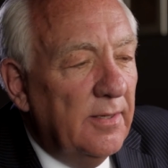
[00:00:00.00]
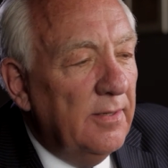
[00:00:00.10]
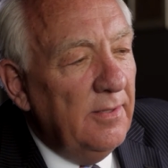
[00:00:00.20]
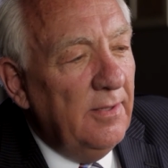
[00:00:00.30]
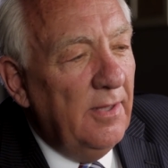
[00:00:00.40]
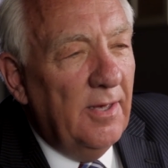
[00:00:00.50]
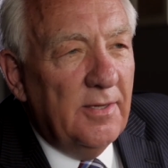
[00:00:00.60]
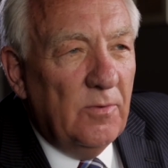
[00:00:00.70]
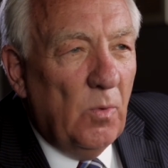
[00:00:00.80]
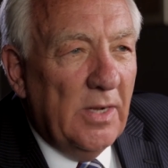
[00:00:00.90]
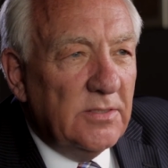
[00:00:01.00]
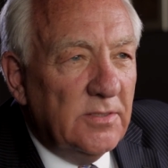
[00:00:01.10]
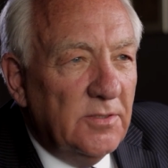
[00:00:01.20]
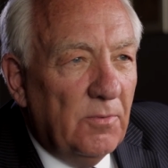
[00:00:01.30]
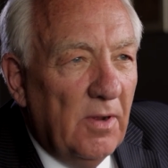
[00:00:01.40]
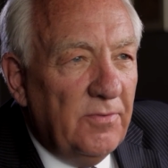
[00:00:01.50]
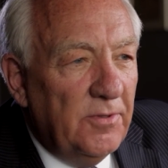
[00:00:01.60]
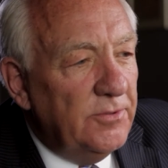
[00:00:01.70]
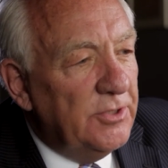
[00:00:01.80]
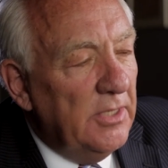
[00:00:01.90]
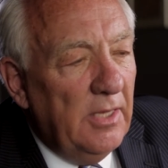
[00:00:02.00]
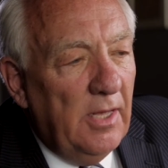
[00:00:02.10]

uh, headed west into refuge.